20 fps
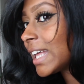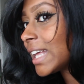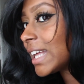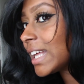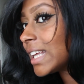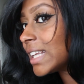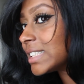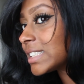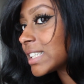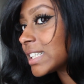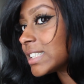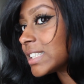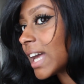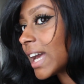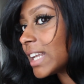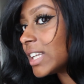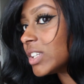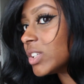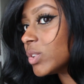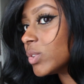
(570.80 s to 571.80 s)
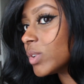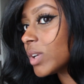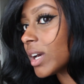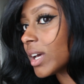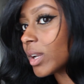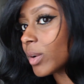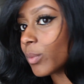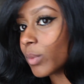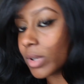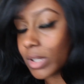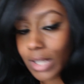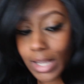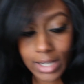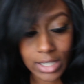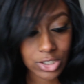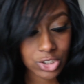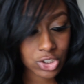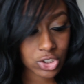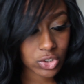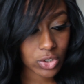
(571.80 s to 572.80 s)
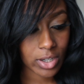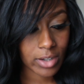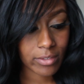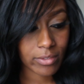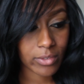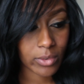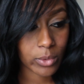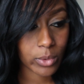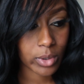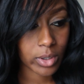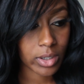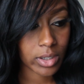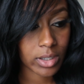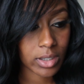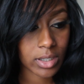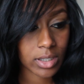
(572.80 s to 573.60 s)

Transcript: because I kind of want like a straightforward